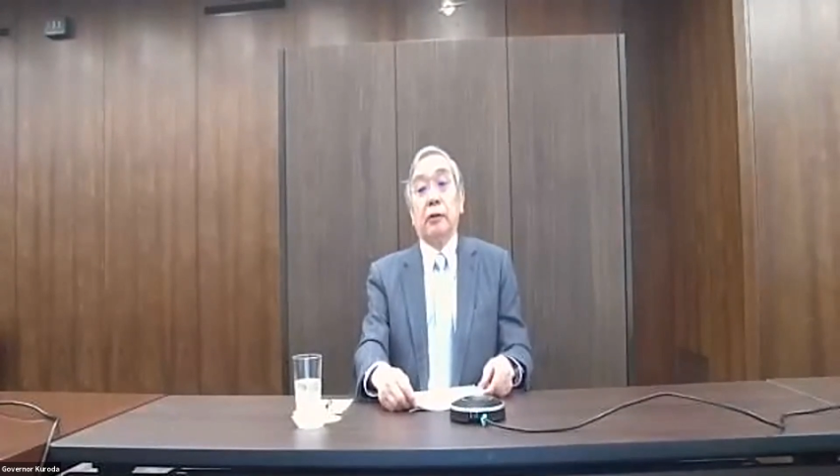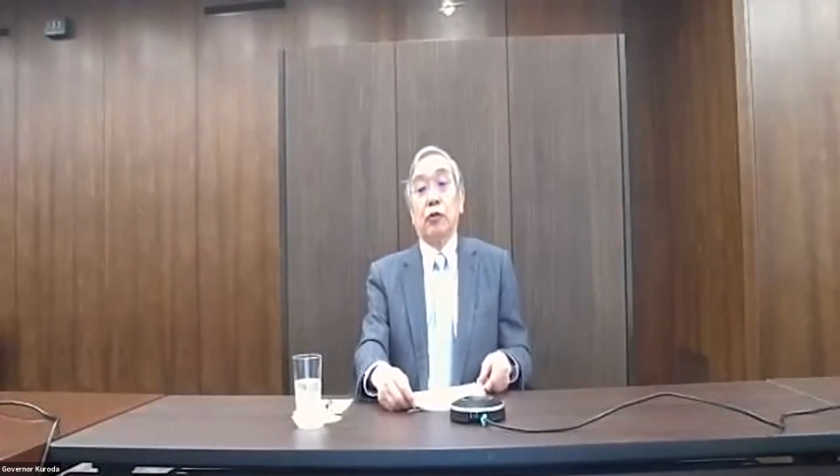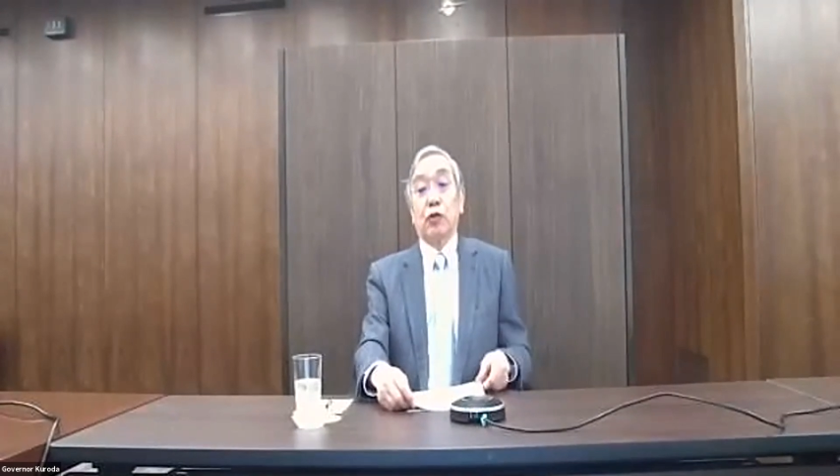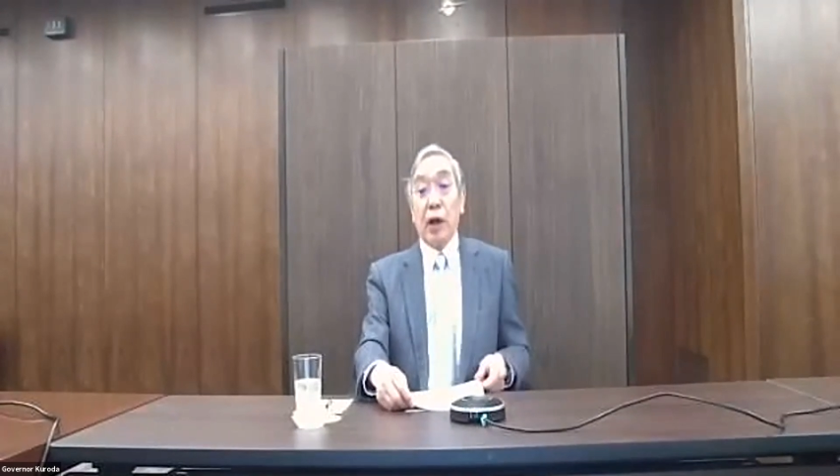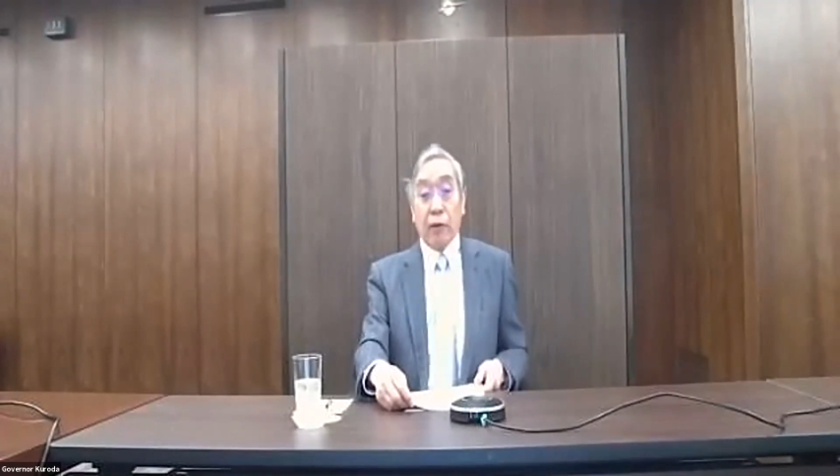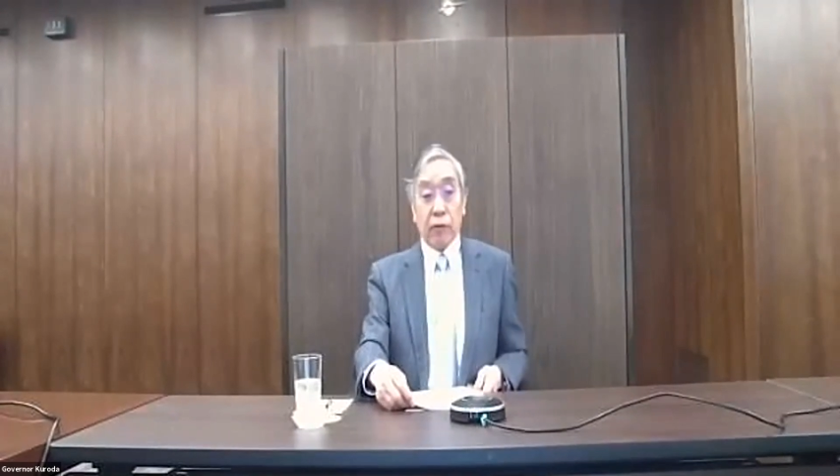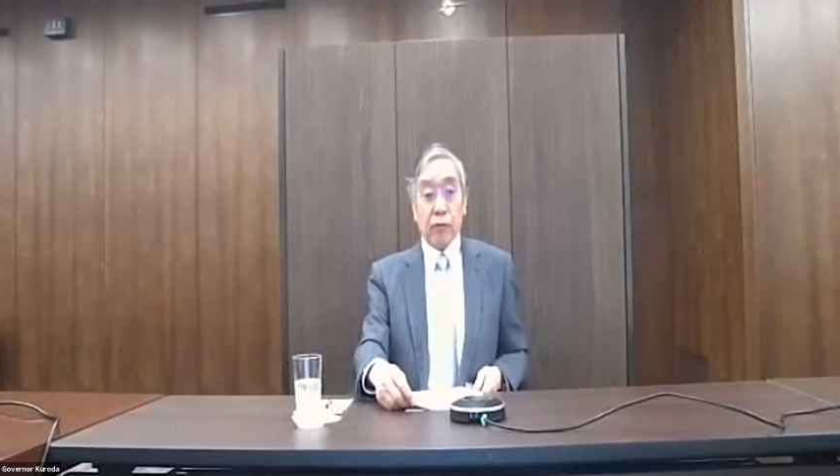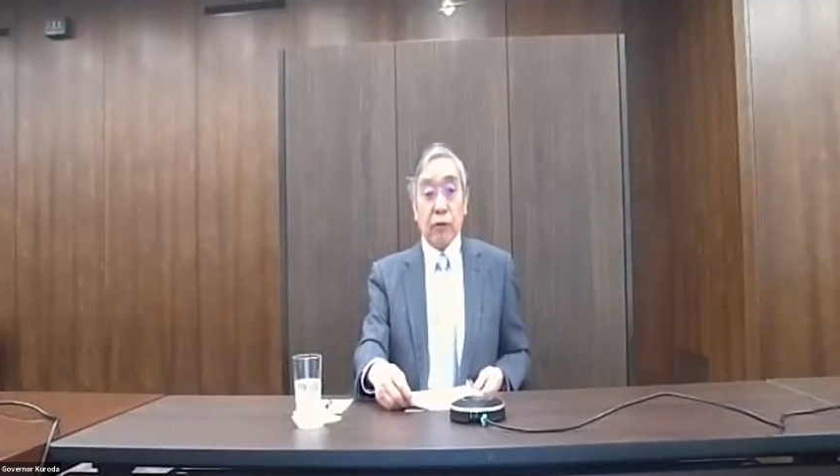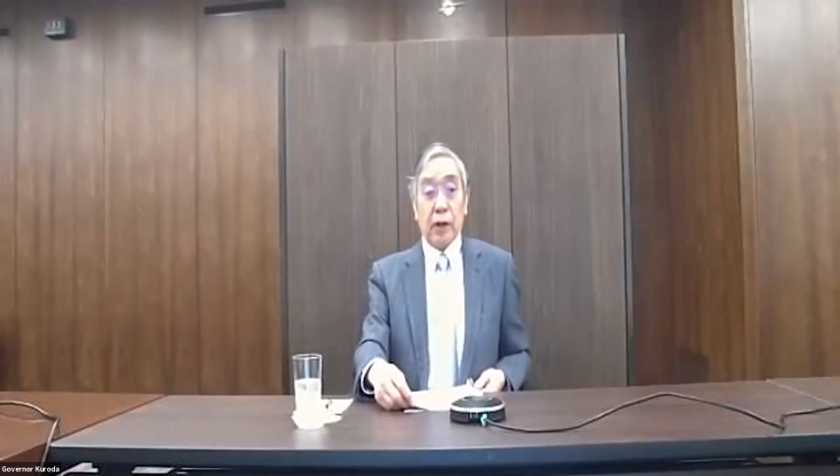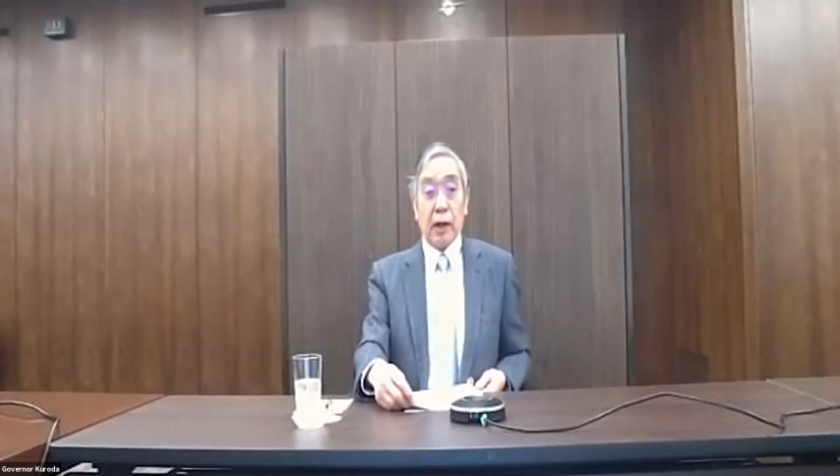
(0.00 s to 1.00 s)

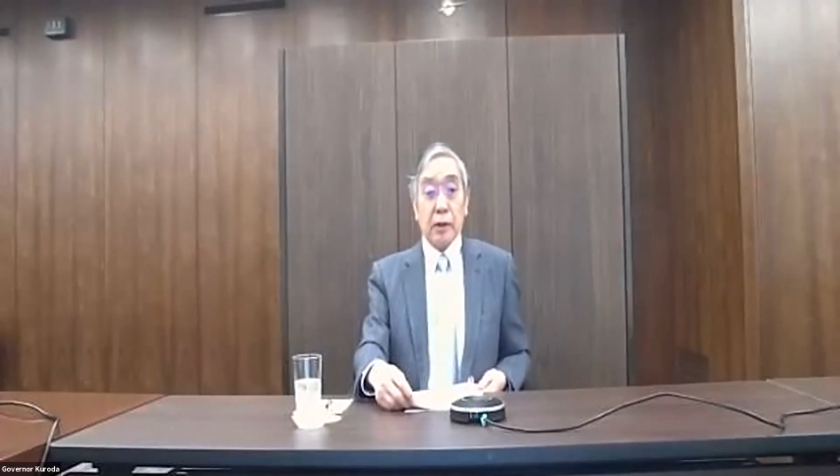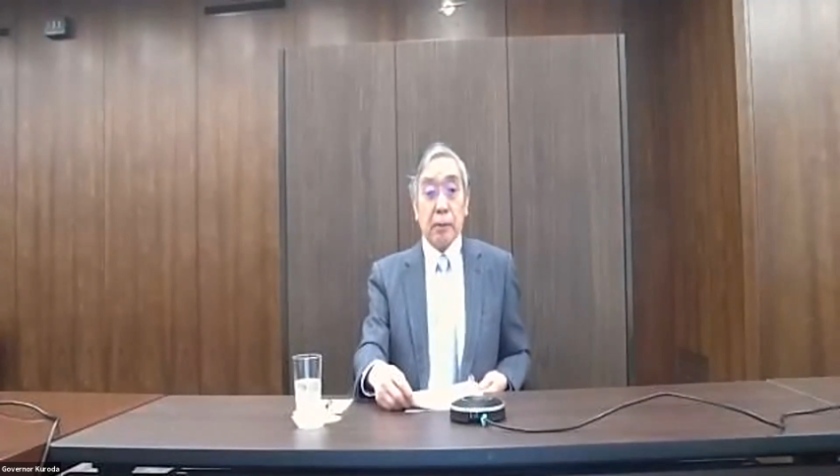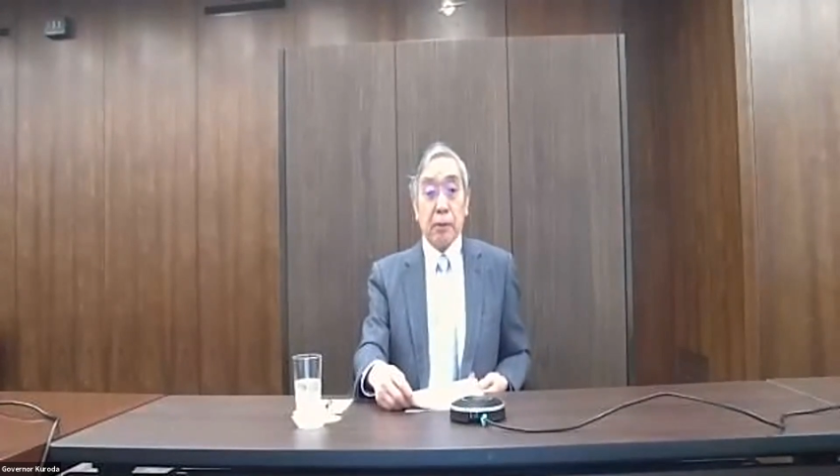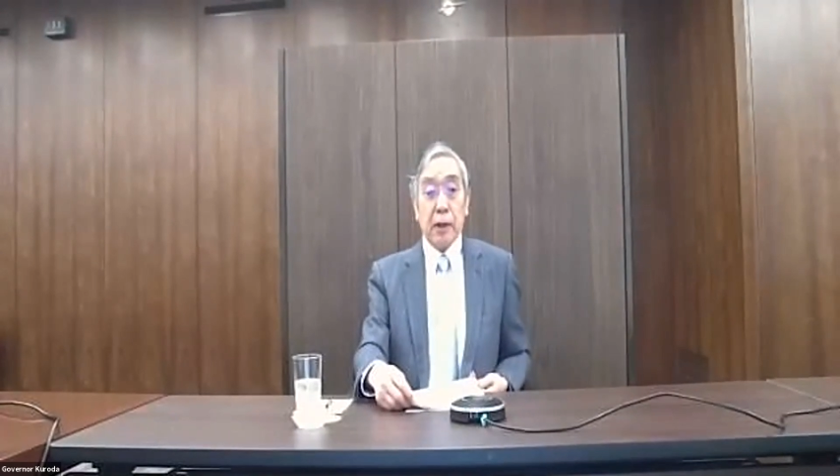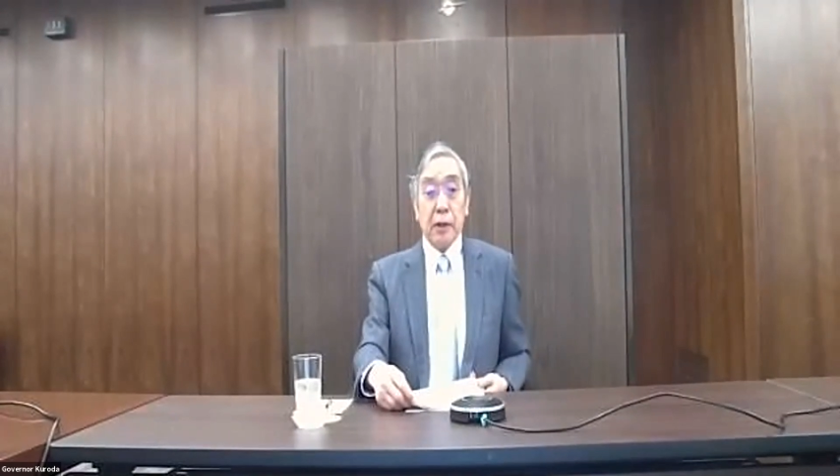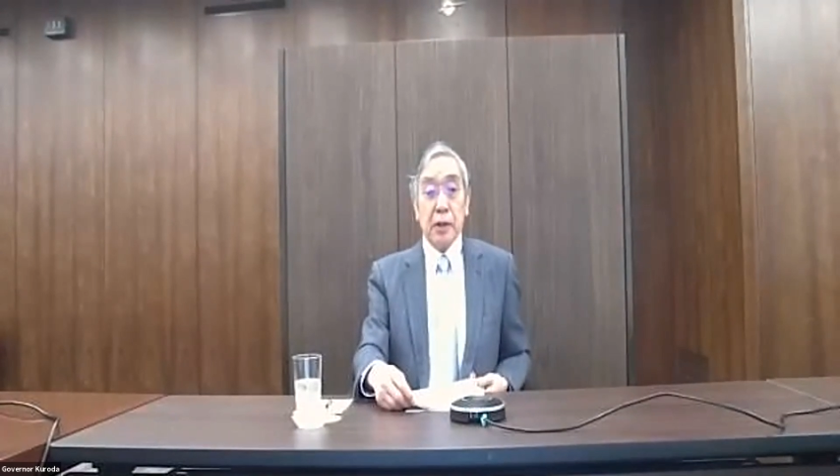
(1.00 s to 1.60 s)
strengthened their supply